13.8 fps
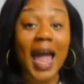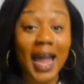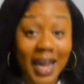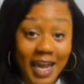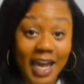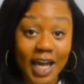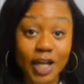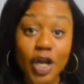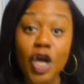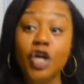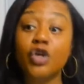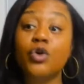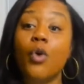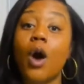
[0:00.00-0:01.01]
And
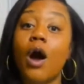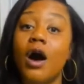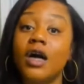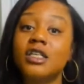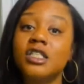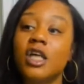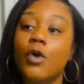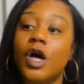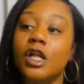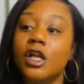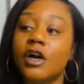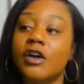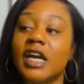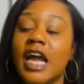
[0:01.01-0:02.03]
you are also
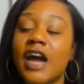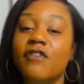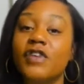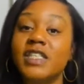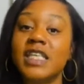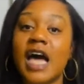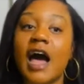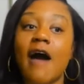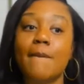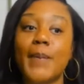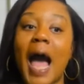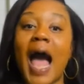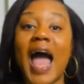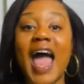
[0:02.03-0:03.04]
alerted every
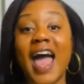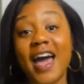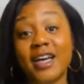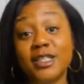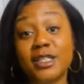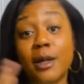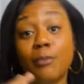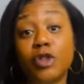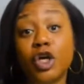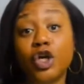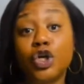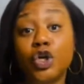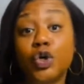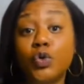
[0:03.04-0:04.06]
time I add
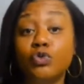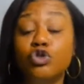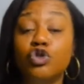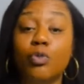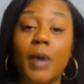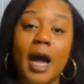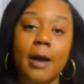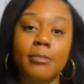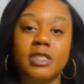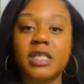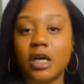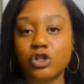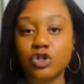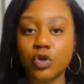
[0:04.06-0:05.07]
something new to my
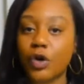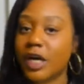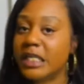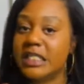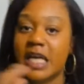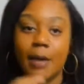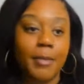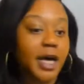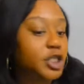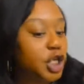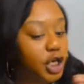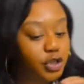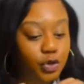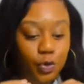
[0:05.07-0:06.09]
Amazon store. Anytime I
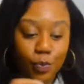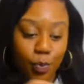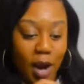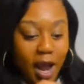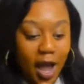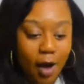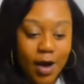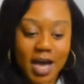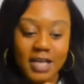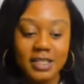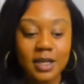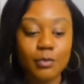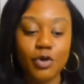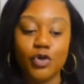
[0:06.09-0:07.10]
change it around,
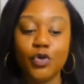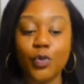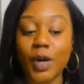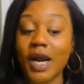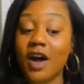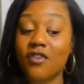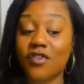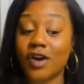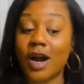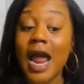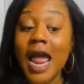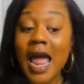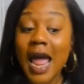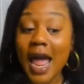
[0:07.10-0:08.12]
add something new, whatever.